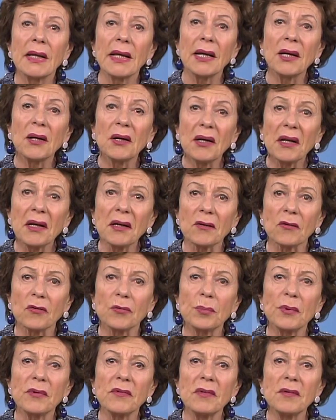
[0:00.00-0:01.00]
And another
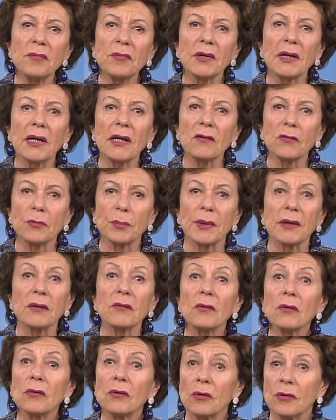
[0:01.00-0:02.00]
specific
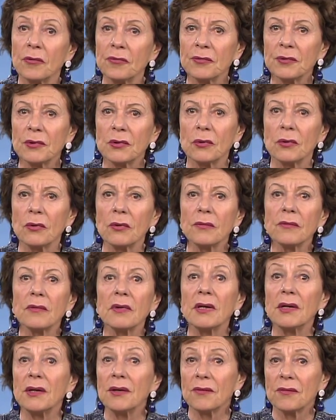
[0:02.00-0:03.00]
aspect, often called
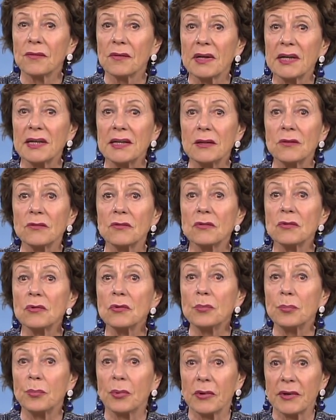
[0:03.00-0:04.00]
Science
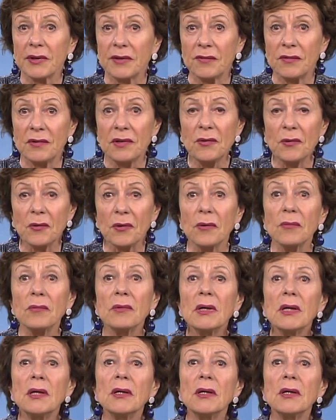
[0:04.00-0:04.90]
2.0,